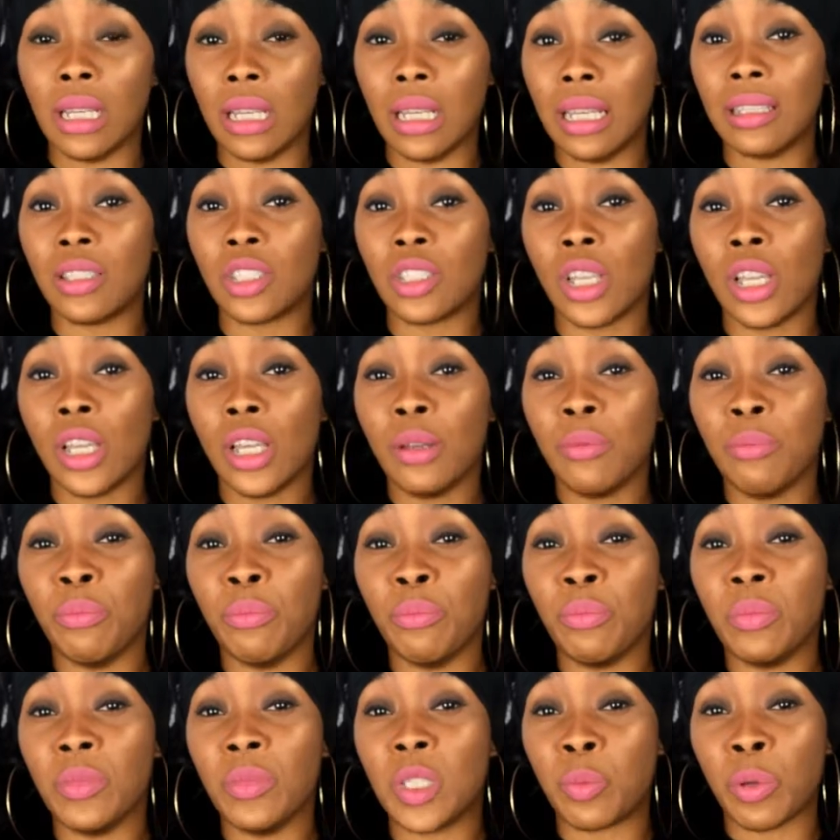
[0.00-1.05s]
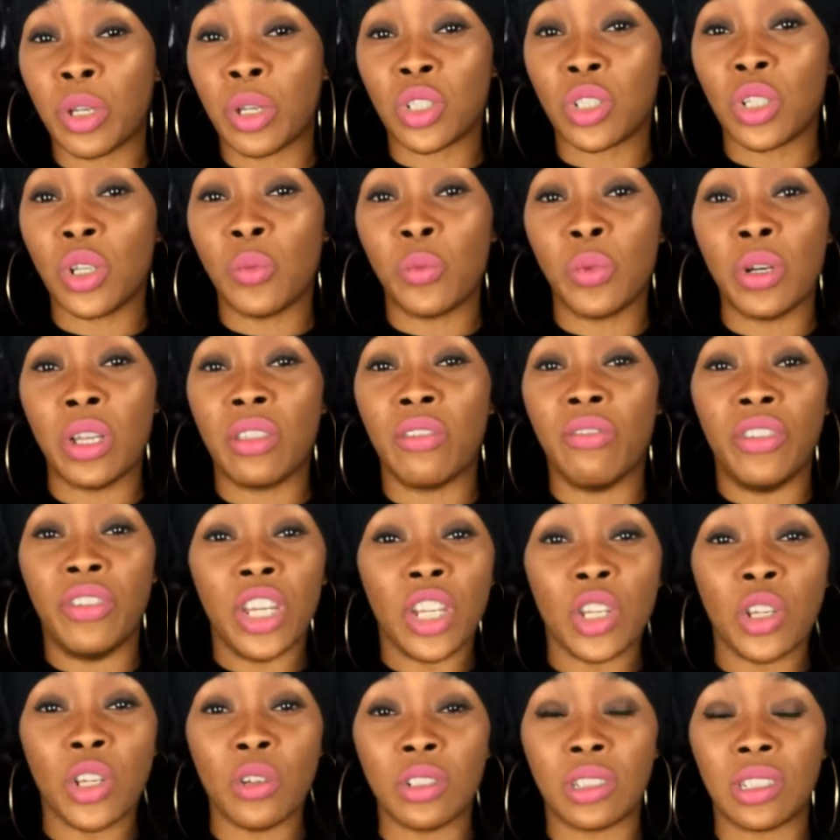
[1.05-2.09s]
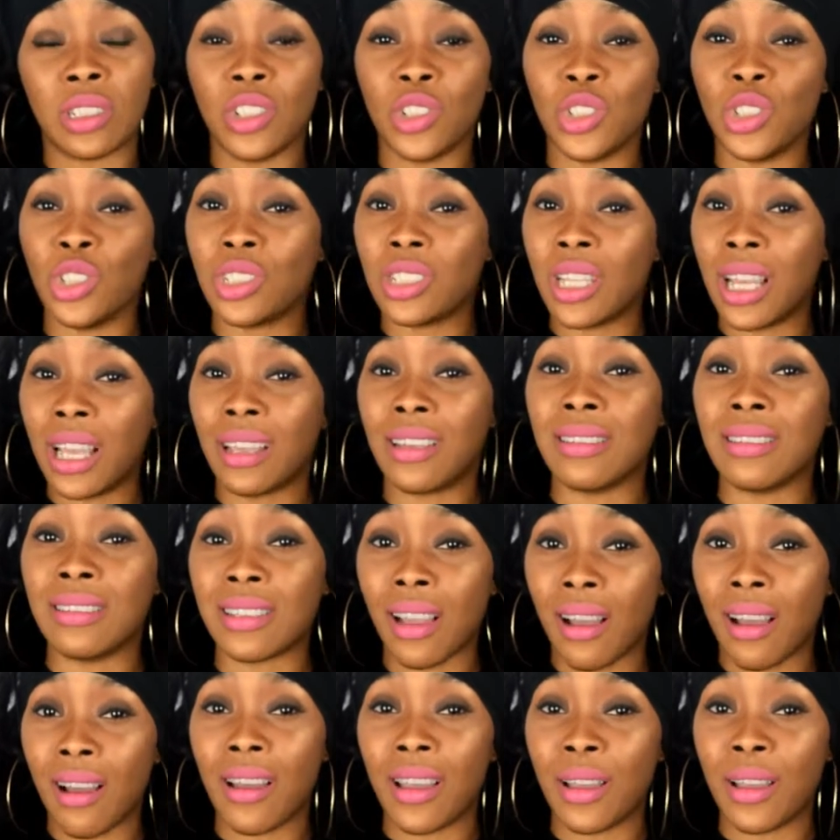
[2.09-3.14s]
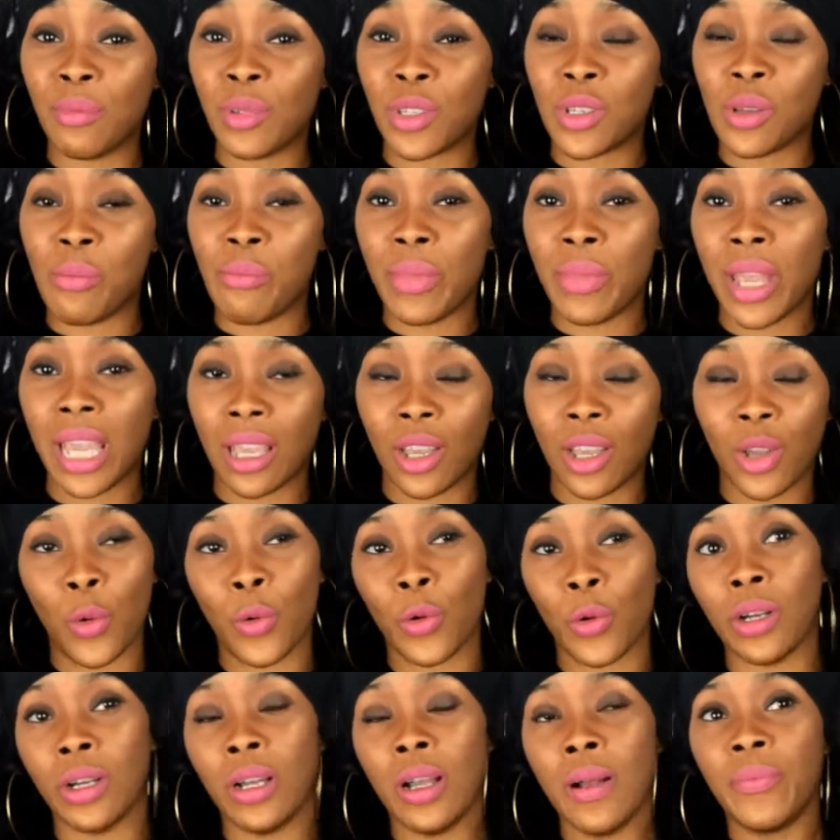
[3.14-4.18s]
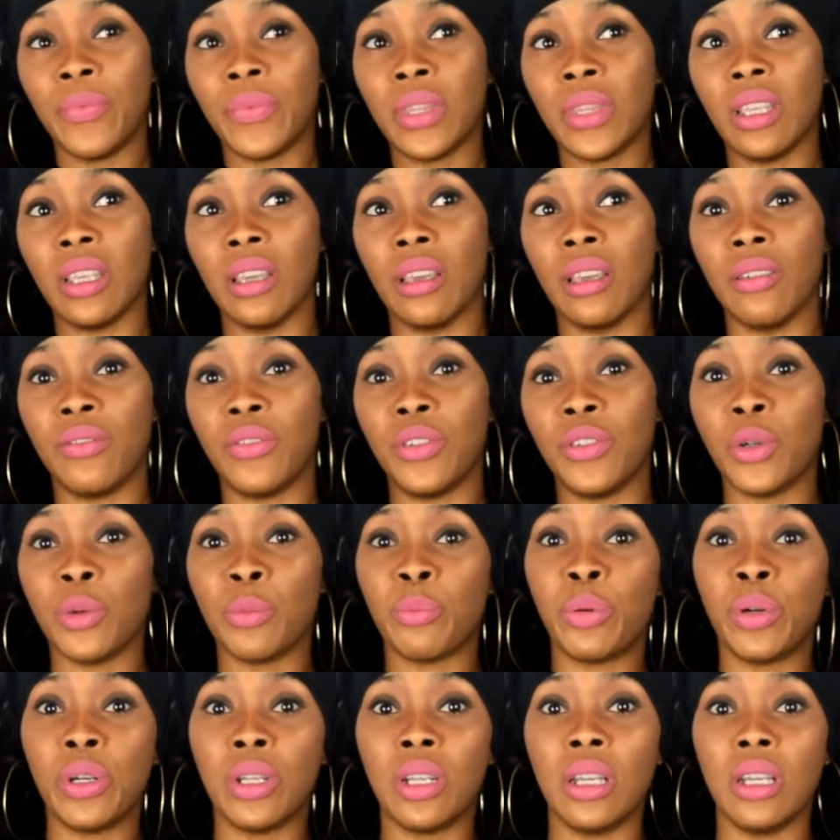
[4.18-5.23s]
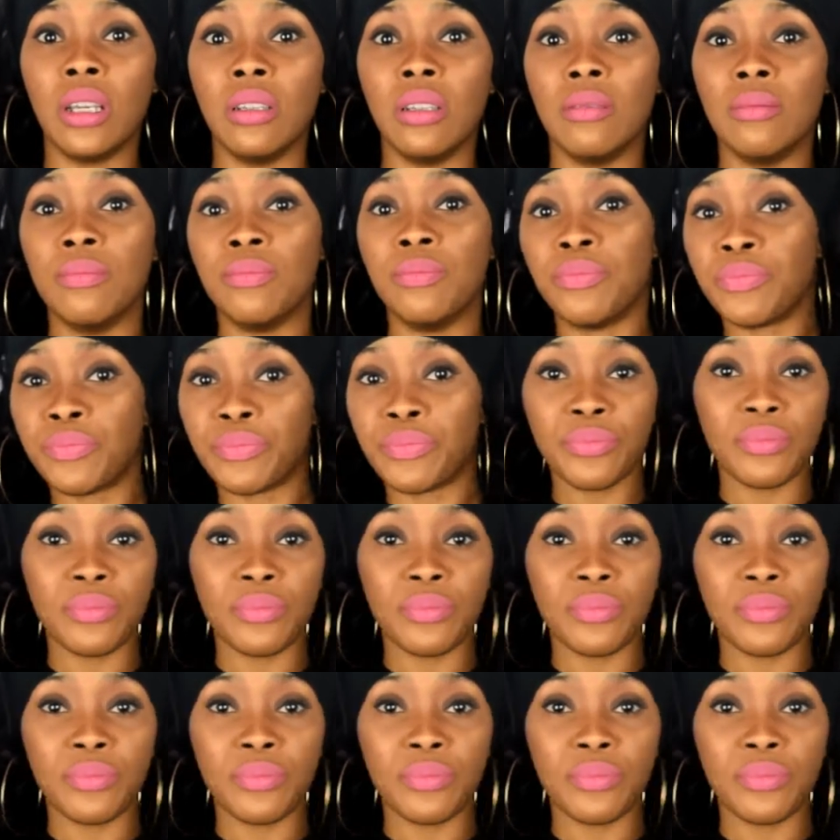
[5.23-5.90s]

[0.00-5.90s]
It especially with videos that you're taking time to make, or if you're putting